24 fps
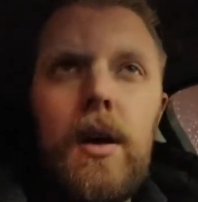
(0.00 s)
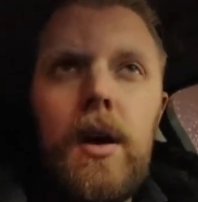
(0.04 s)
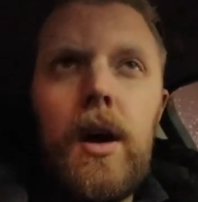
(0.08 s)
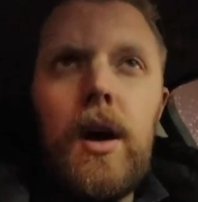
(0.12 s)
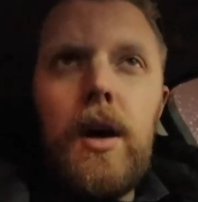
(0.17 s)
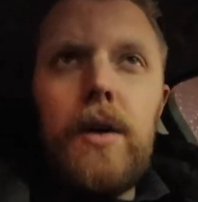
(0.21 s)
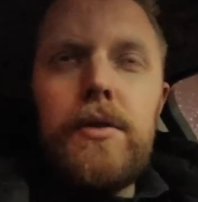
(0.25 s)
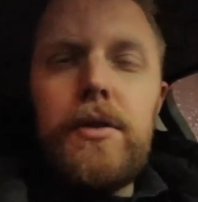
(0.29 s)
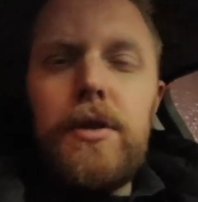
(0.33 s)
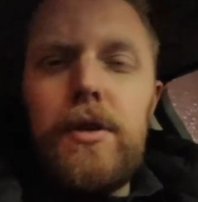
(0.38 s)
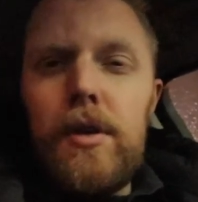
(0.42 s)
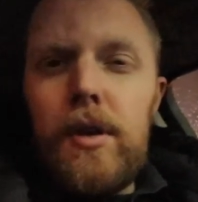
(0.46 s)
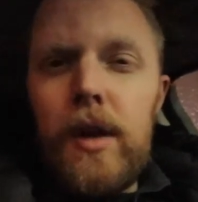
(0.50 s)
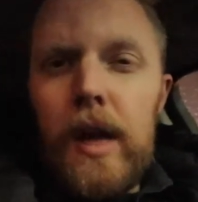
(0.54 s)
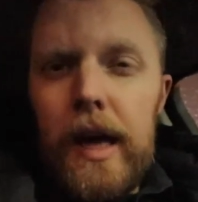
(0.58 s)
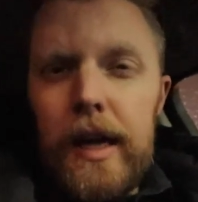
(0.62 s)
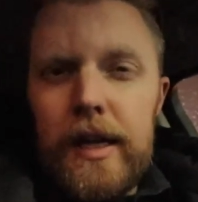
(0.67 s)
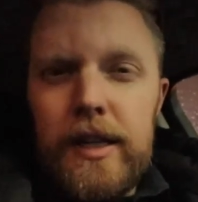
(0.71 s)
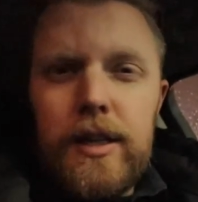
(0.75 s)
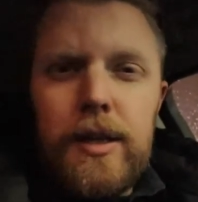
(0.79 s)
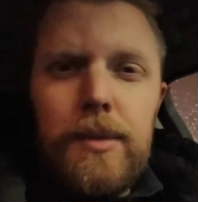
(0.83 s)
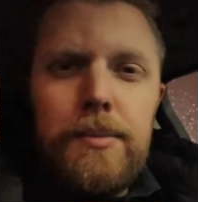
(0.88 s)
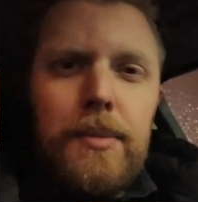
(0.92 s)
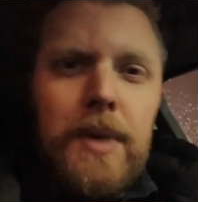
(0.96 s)
How do you
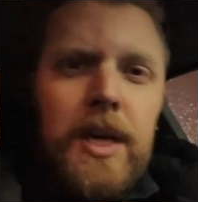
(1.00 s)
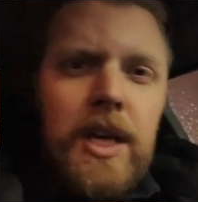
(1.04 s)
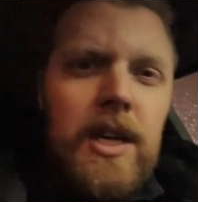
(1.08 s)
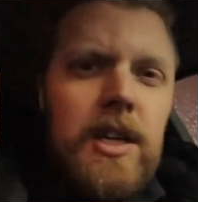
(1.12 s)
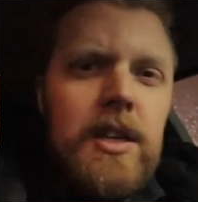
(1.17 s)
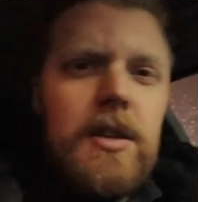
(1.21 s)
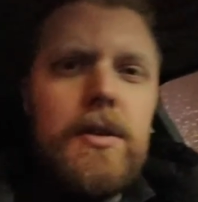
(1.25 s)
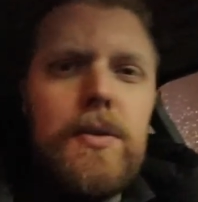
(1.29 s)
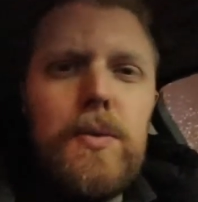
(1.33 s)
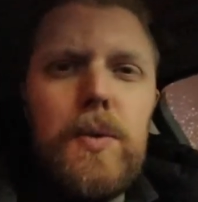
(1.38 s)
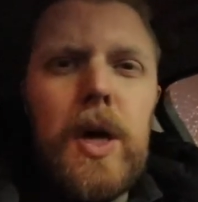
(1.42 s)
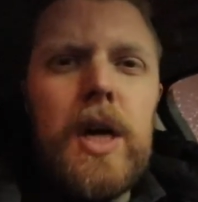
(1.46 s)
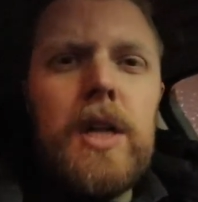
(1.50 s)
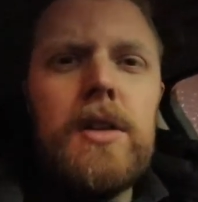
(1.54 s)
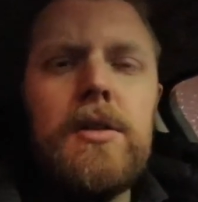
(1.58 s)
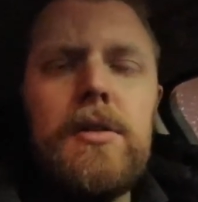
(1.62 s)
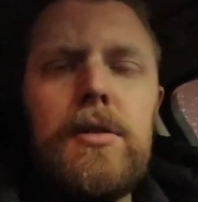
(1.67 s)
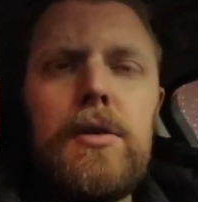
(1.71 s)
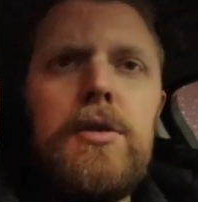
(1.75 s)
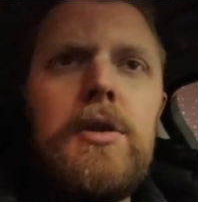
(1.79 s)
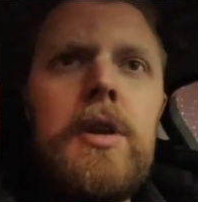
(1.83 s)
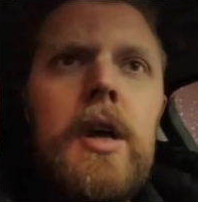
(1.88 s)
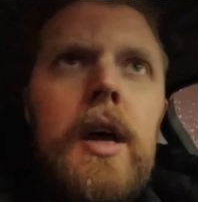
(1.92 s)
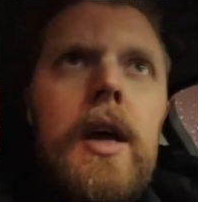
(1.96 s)
like the meat? 1
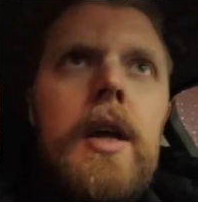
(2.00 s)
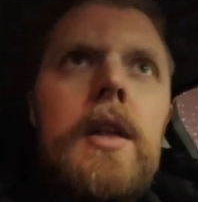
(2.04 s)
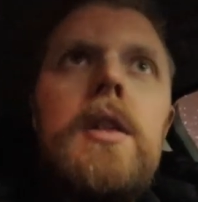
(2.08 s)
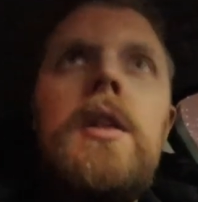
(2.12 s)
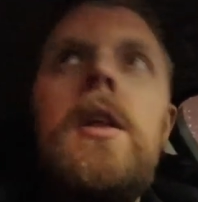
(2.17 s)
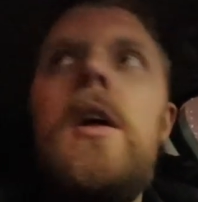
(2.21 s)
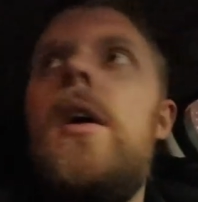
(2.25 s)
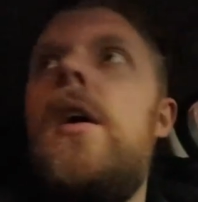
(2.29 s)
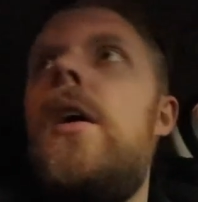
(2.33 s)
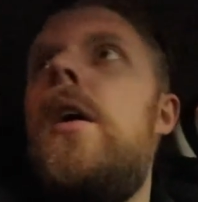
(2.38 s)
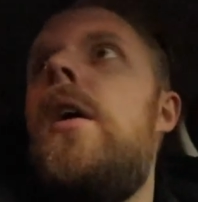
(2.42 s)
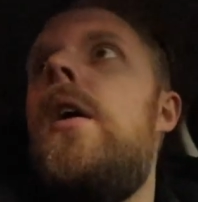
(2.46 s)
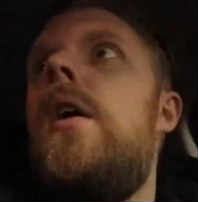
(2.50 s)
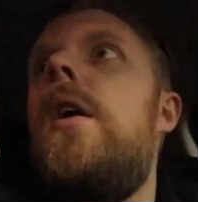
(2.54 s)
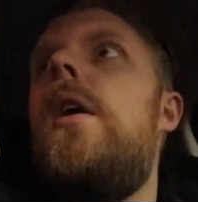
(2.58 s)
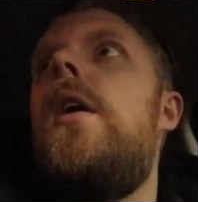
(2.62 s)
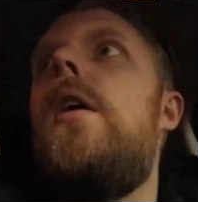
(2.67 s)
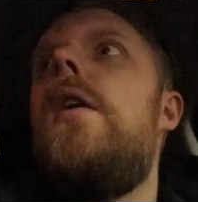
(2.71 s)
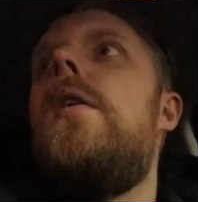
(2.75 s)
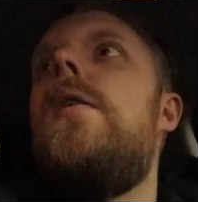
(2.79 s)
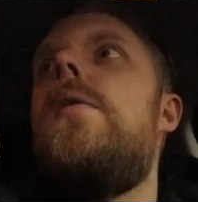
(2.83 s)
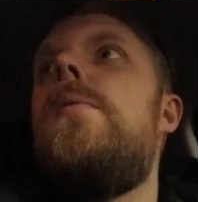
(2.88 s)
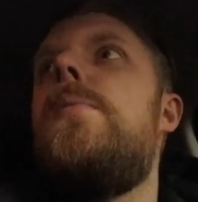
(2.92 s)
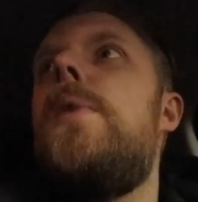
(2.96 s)
to 10.
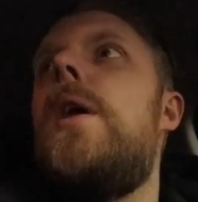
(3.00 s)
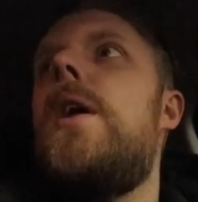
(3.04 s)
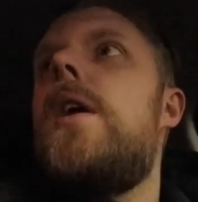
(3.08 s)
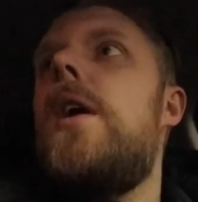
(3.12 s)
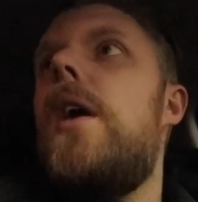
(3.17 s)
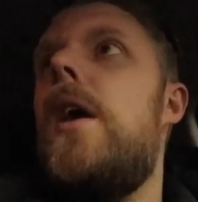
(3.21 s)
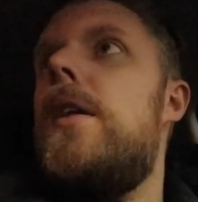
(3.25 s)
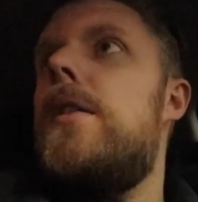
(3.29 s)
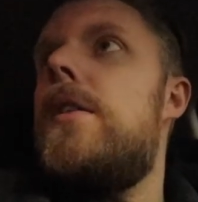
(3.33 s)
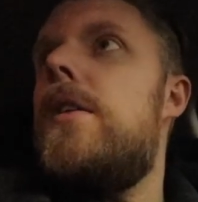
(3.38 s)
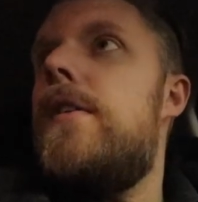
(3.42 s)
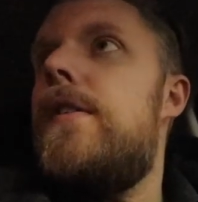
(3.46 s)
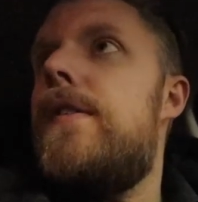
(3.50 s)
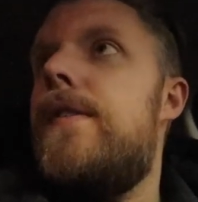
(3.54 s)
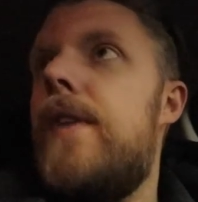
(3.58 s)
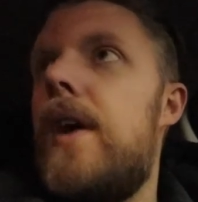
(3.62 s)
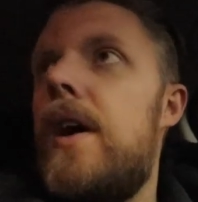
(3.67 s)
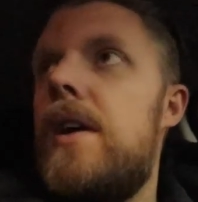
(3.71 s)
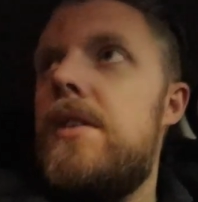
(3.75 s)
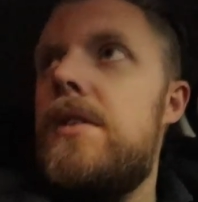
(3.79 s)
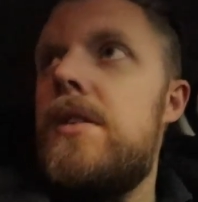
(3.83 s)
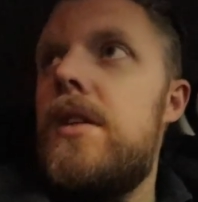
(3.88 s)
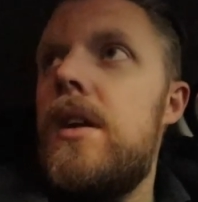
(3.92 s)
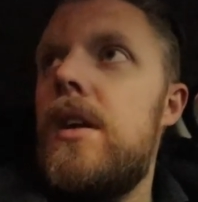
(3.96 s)
Oh my god, they're
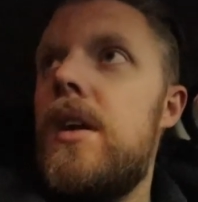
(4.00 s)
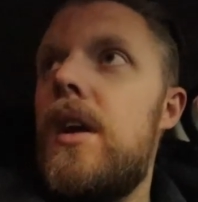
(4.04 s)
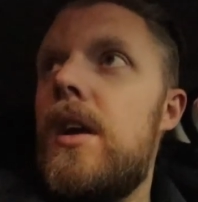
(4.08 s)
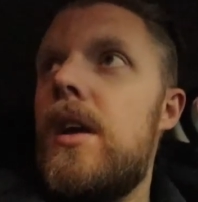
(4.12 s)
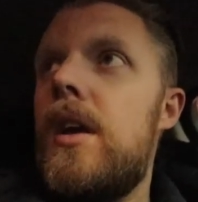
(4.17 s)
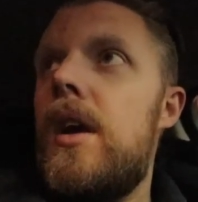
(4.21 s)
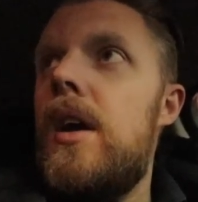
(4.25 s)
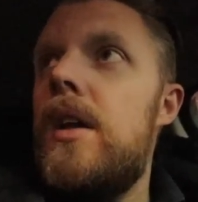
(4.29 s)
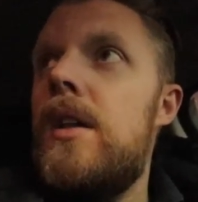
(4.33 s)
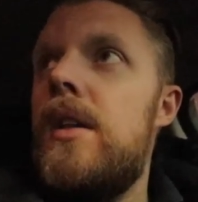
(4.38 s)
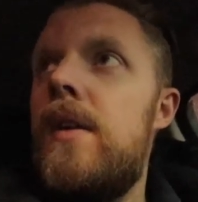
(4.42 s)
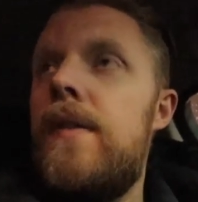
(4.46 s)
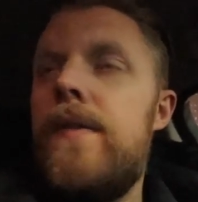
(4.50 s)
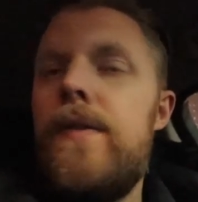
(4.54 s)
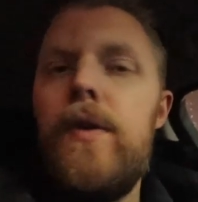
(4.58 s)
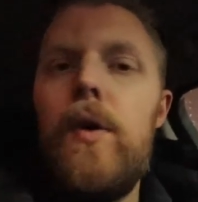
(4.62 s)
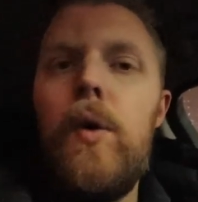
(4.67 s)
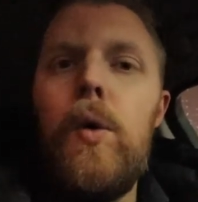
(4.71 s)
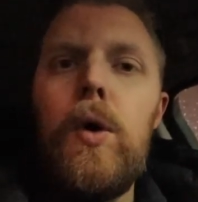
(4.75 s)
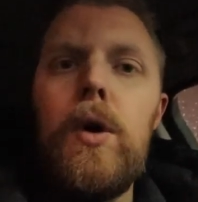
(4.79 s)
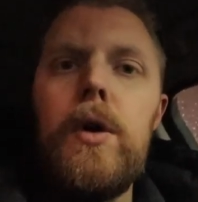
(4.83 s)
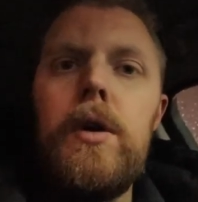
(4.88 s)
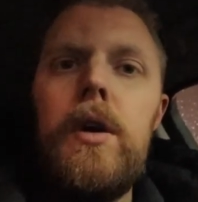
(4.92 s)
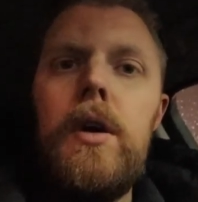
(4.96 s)
fighting again.
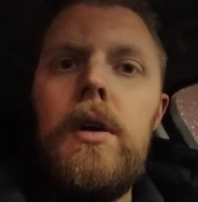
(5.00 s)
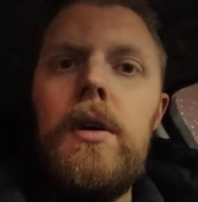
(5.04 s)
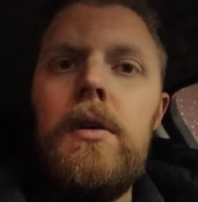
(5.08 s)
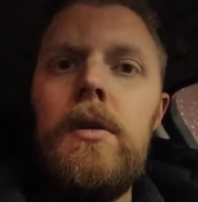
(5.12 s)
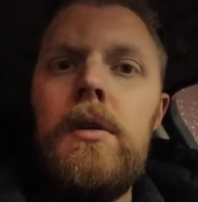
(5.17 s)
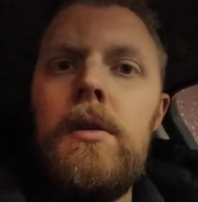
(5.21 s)
4.